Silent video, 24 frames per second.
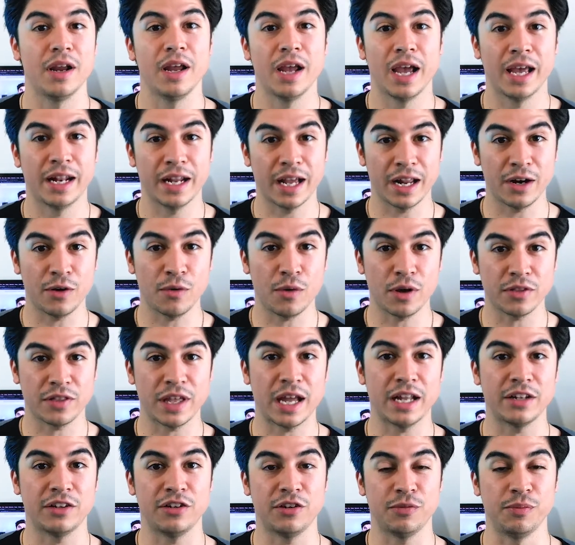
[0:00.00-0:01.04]
And I don't want
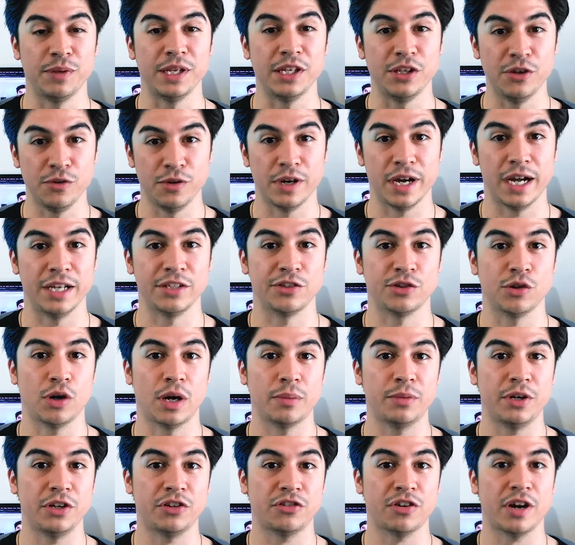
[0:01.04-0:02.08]
that to be you guys. So I'm
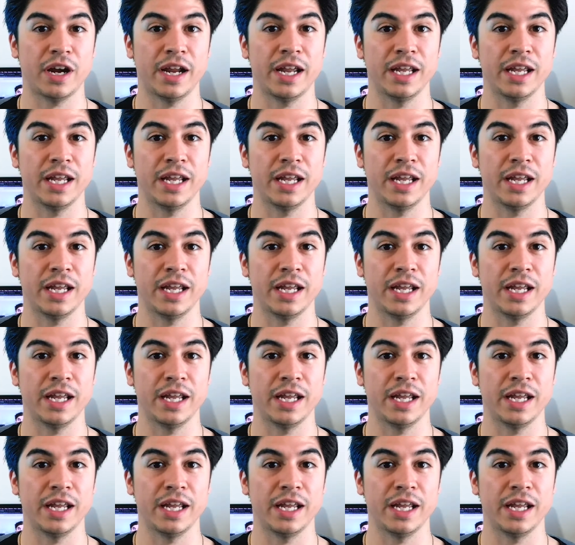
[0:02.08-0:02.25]
gonna try